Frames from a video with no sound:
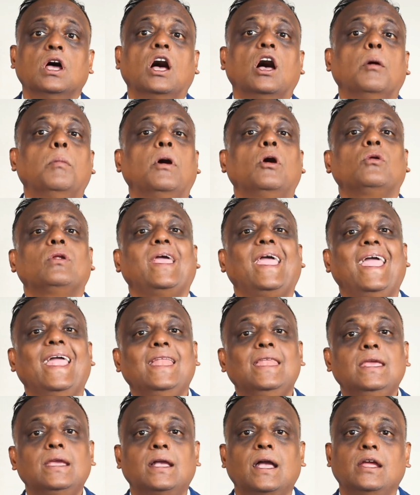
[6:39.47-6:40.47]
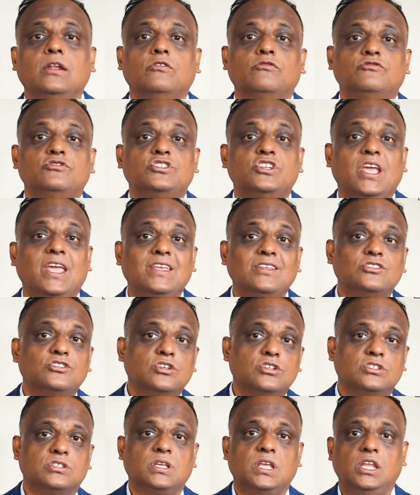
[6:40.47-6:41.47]
about any kind of
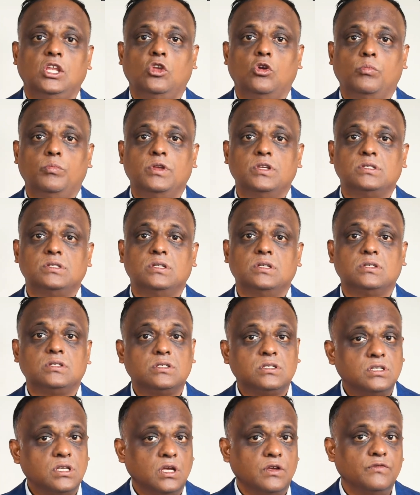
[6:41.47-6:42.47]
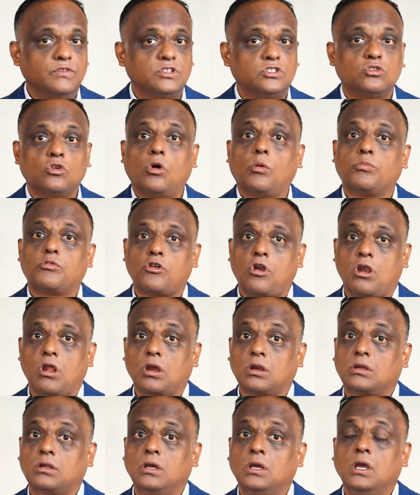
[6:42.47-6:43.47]
changes in your business, service, or product.